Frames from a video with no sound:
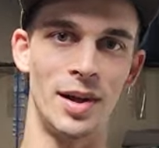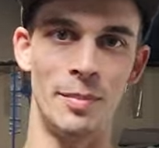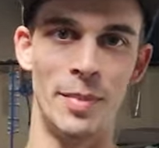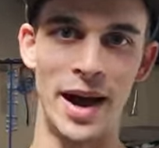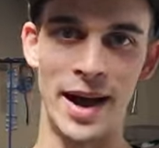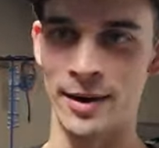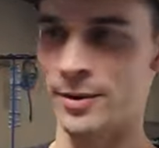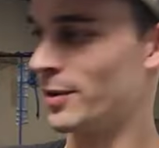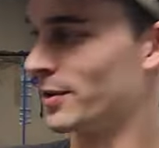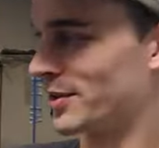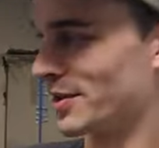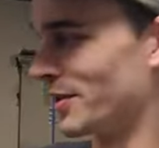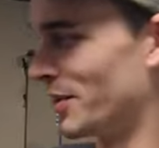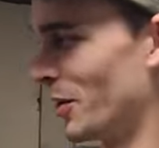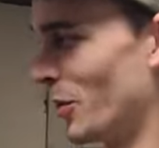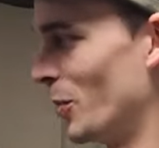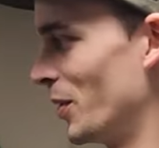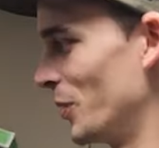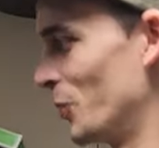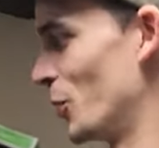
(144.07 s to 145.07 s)
on backwards and
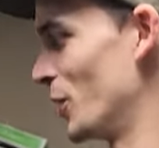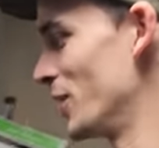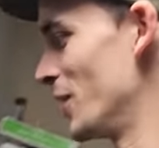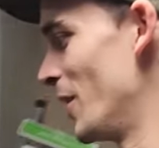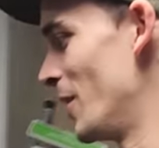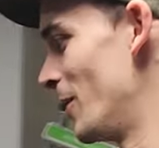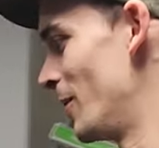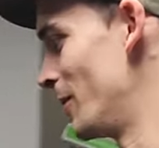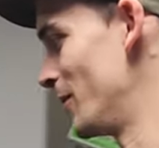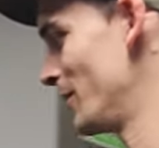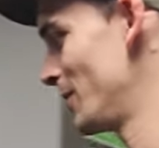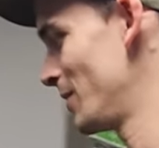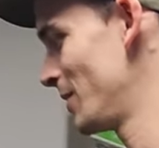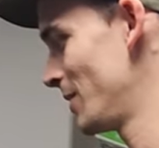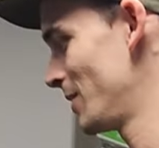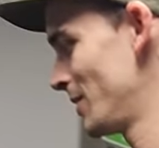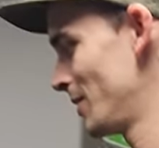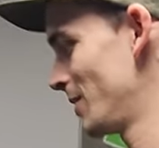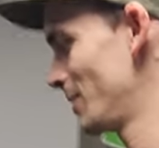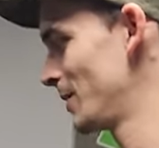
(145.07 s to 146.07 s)
no one would know.
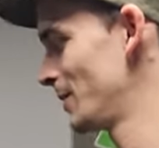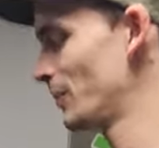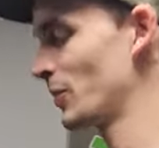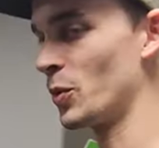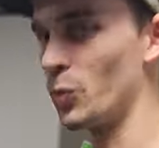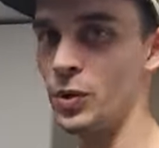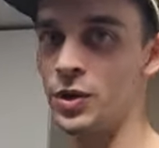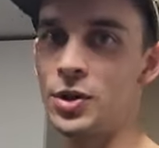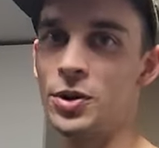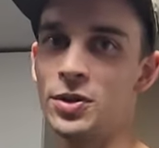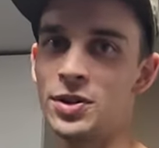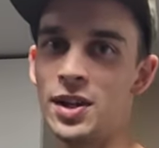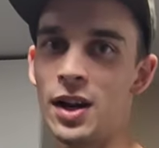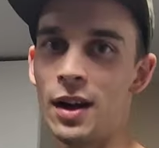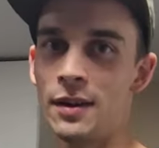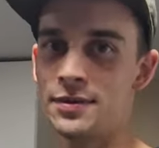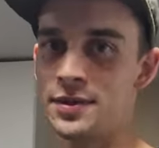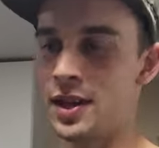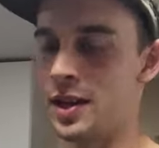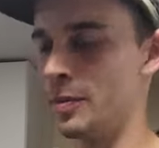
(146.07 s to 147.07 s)
Reduced
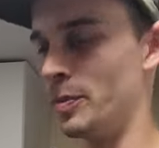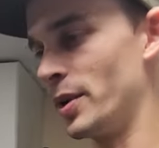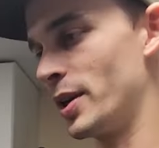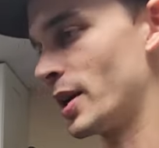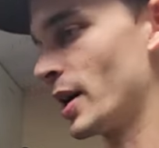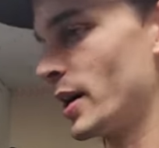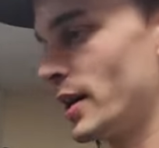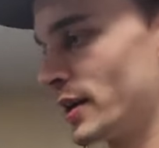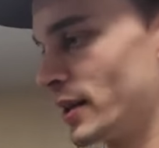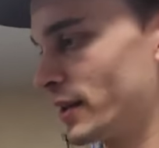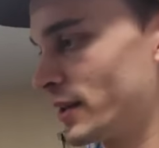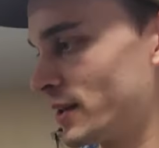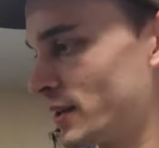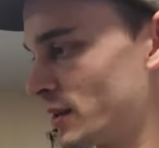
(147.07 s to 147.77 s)
offset because,